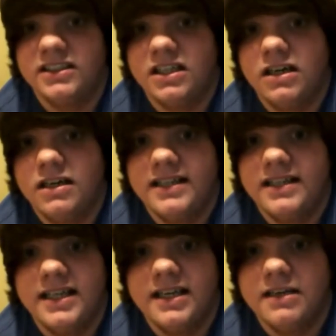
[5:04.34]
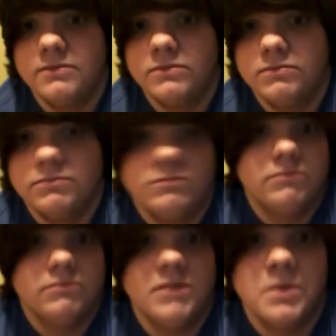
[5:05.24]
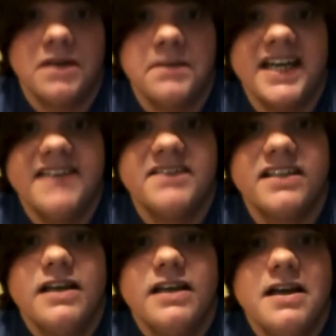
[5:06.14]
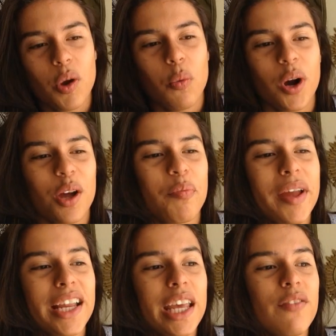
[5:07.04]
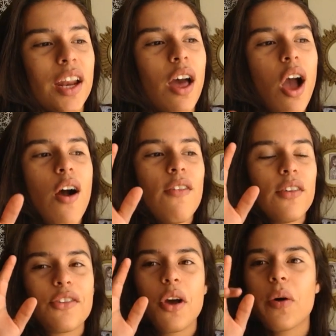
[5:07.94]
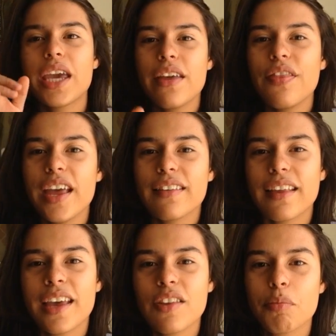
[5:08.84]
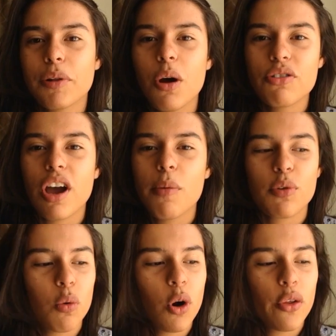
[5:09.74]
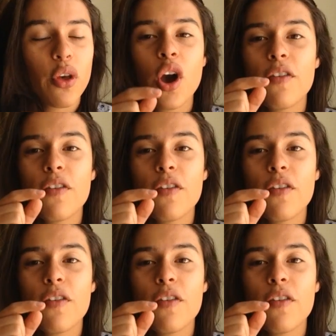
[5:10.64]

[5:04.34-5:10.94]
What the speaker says: your cock and we would have been even. We would have been even. So he thinks that his blowjobs are worth